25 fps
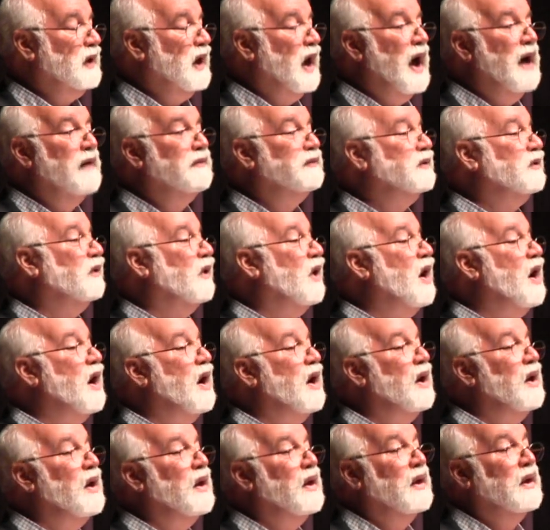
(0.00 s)
After
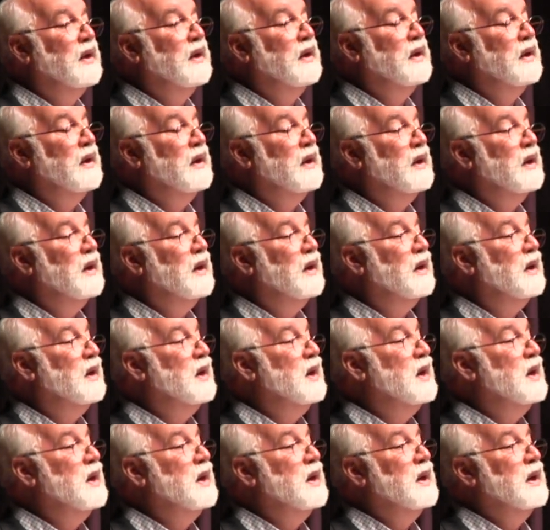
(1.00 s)
all,
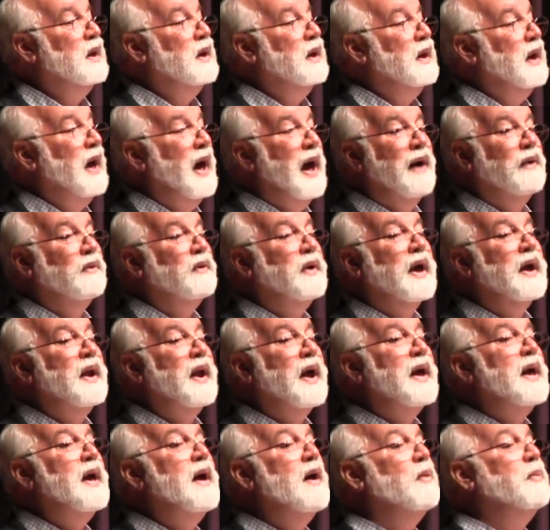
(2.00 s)
how can
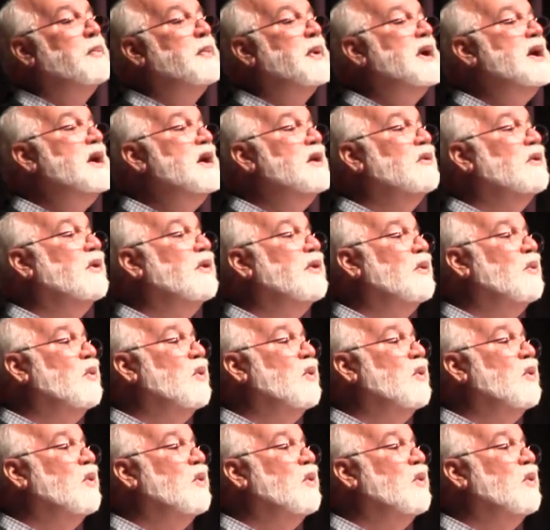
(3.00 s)
I help heal the